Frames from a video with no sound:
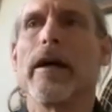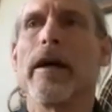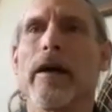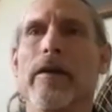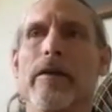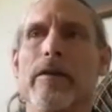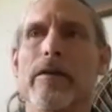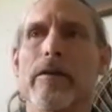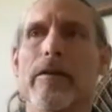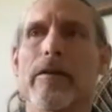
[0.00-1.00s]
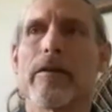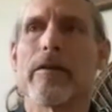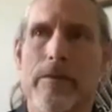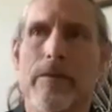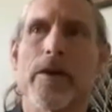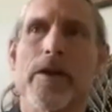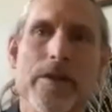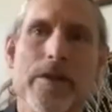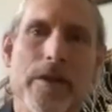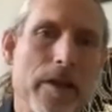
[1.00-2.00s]
And it's very
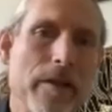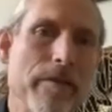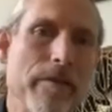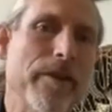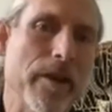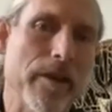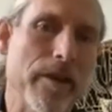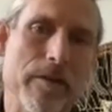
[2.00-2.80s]
significant, even the